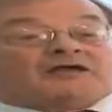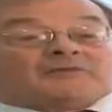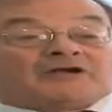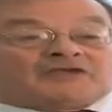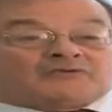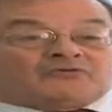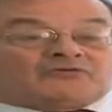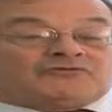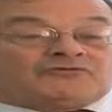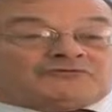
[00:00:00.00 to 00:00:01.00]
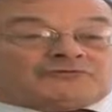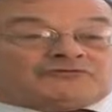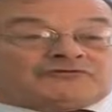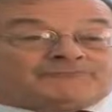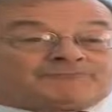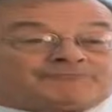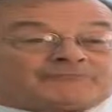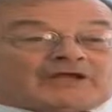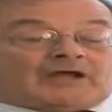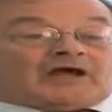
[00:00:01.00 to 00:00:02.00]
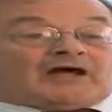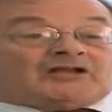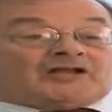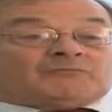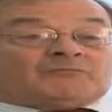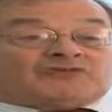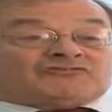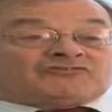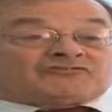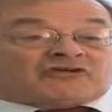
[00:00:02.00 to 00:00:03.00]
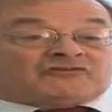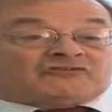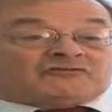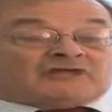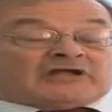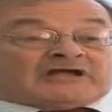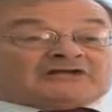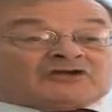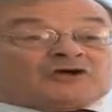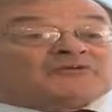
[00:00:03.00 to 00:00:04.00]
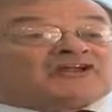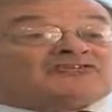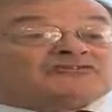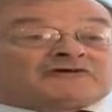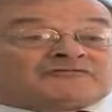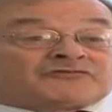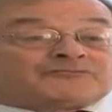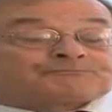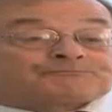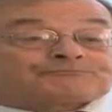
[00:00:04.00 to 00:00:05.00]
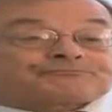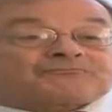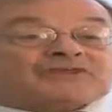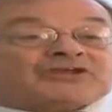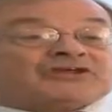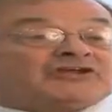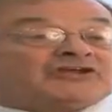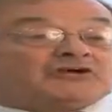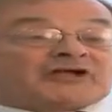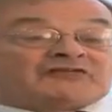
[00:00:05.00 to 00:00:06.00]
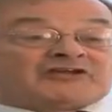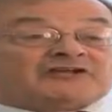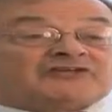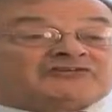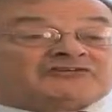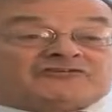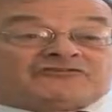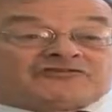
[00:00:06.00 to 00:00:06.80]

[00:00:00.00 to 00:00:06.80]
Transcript: Hi, my name is Quinton Rowntree, and I'm Registration and Accommodation Officer here at English at